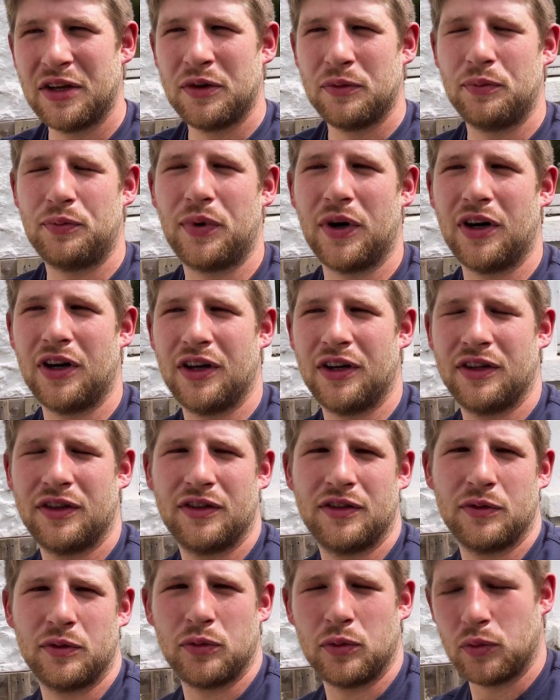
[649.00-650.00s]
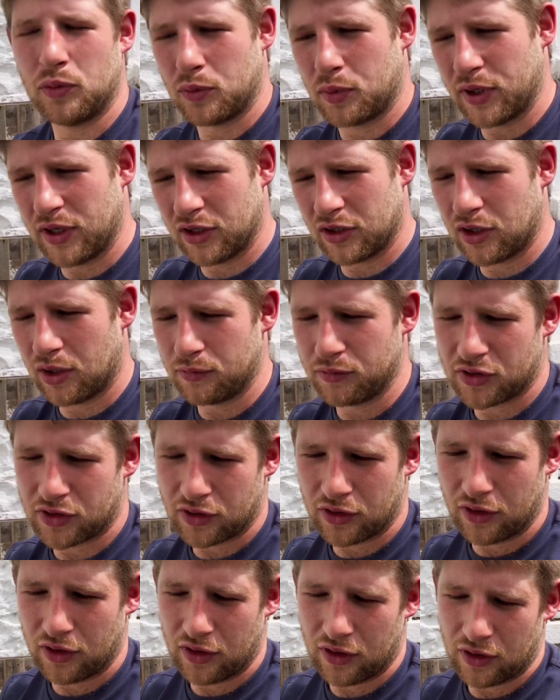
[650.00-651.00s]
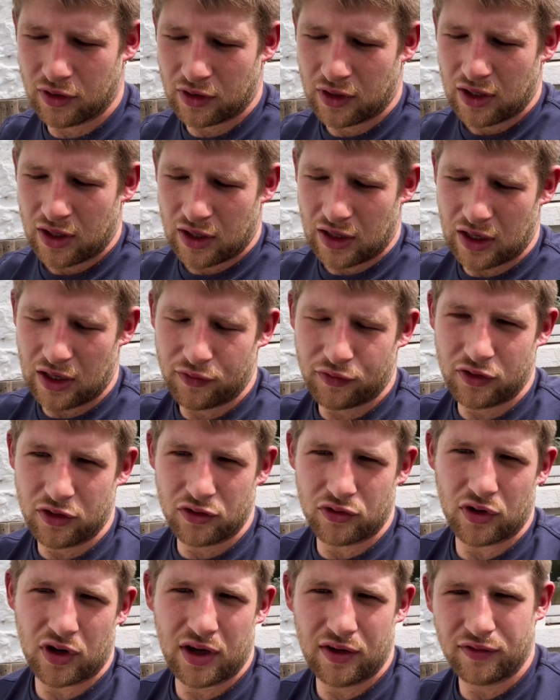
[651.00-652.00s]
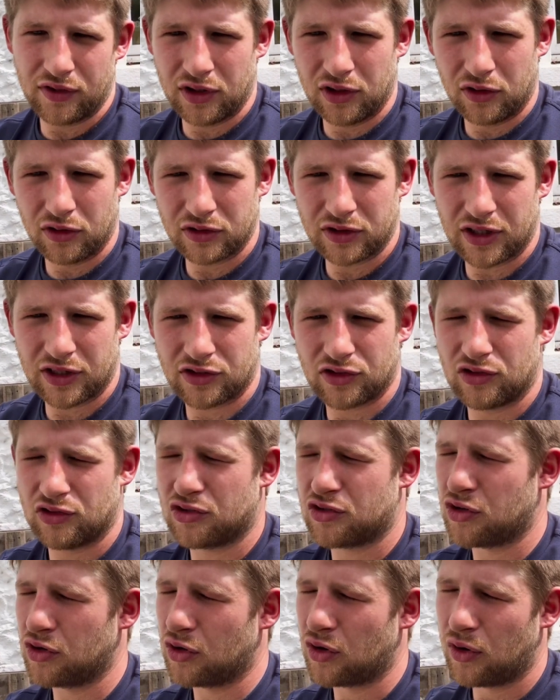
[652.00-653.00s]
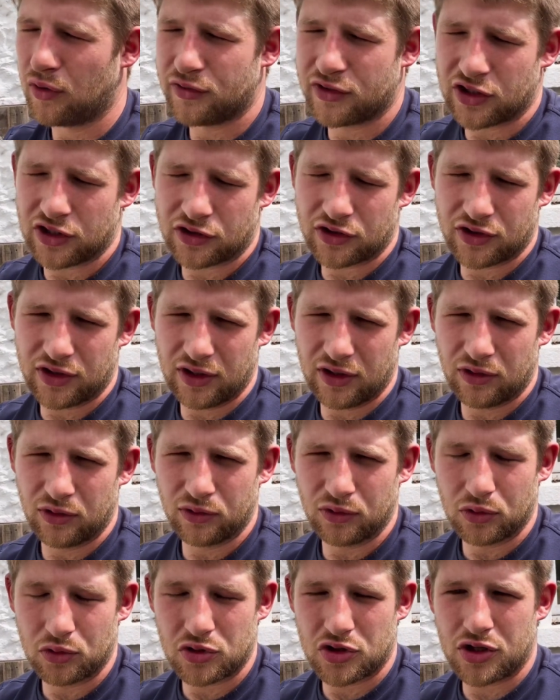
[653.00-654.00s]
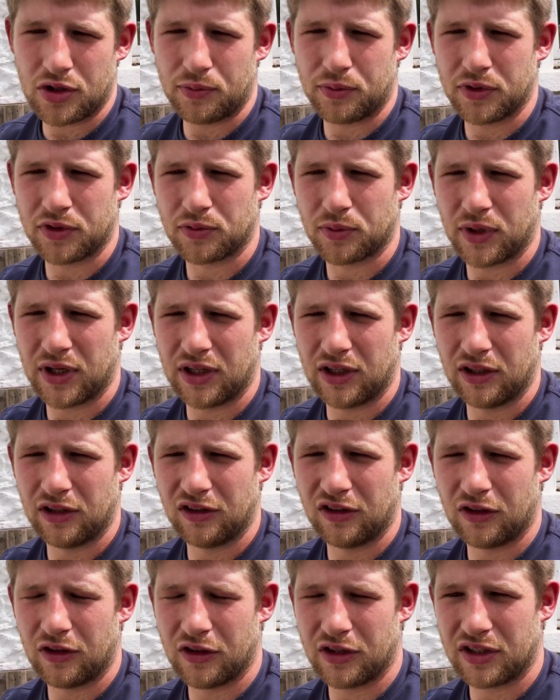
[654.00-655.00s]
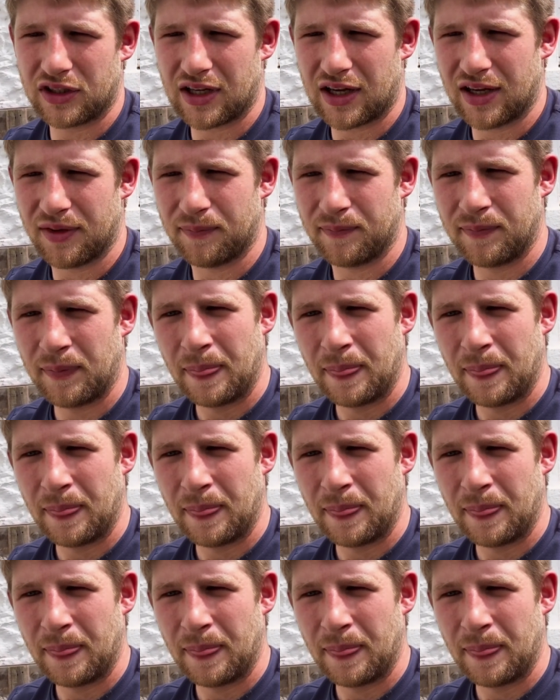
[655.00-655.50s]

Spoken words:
But when it comes to if you're driving a long distance, you're obviously steering those sheep as well a lot of the time.